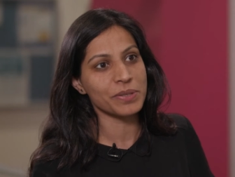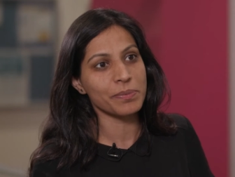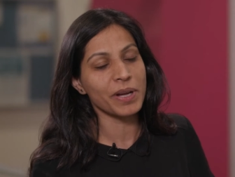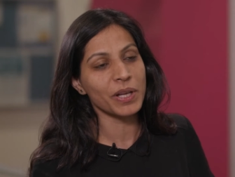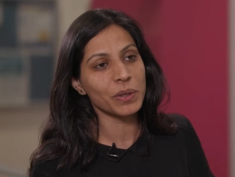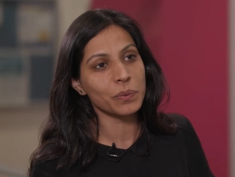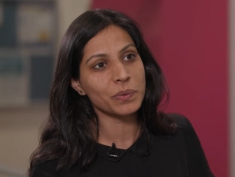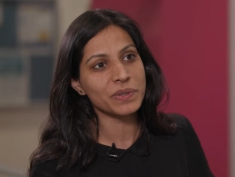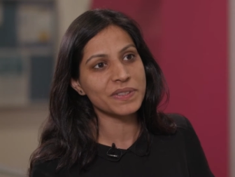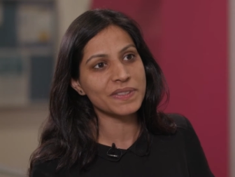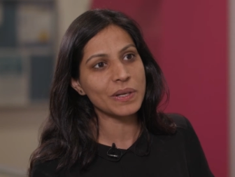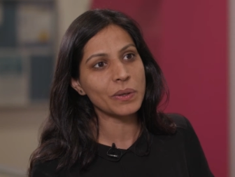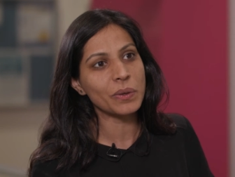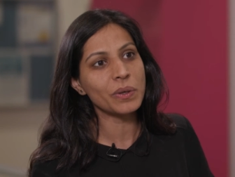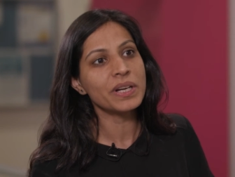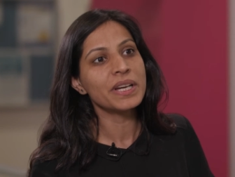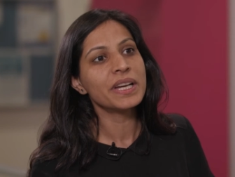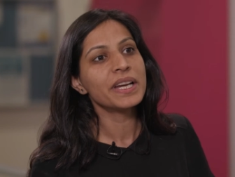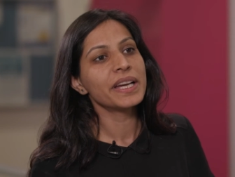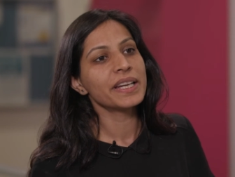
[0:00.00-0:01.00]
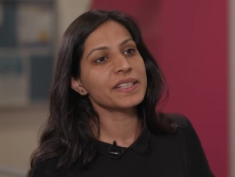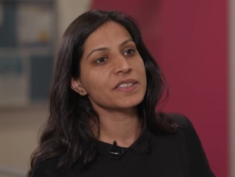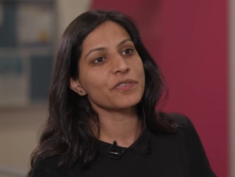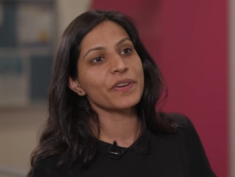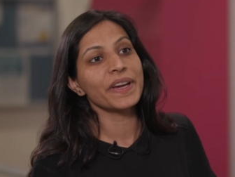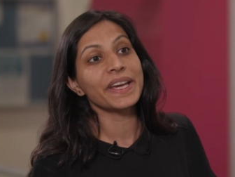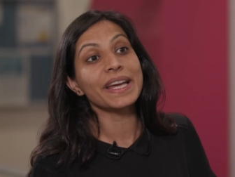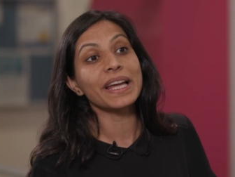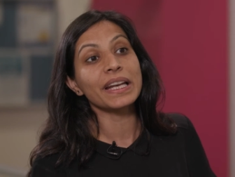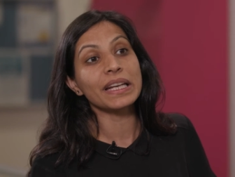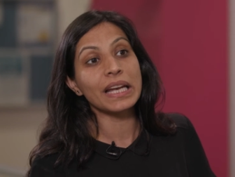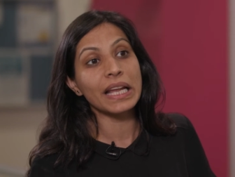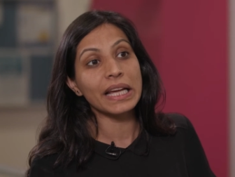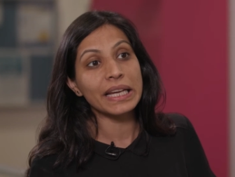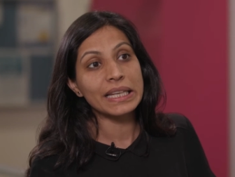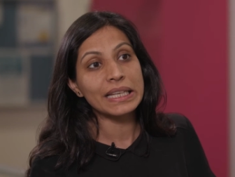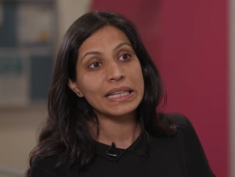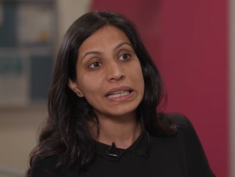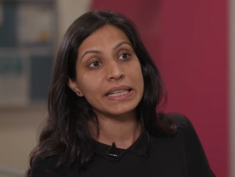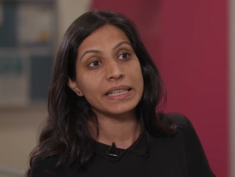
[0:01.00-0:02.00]
demand was low, it's very
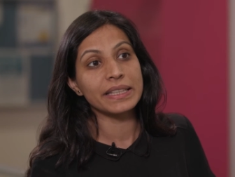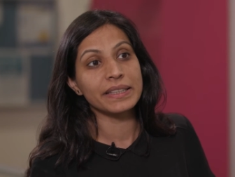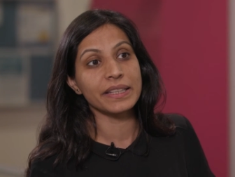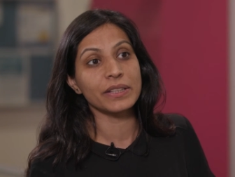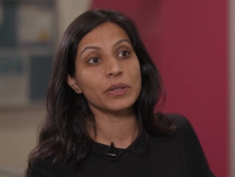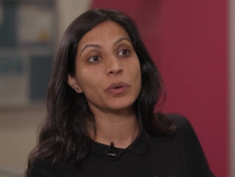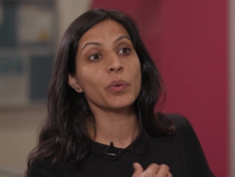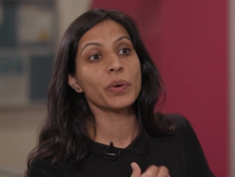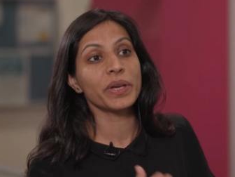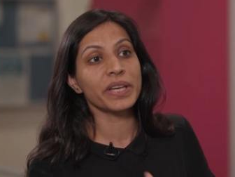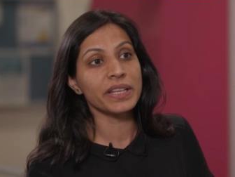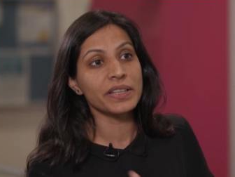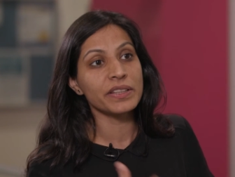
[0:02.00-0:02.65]
unlikely that going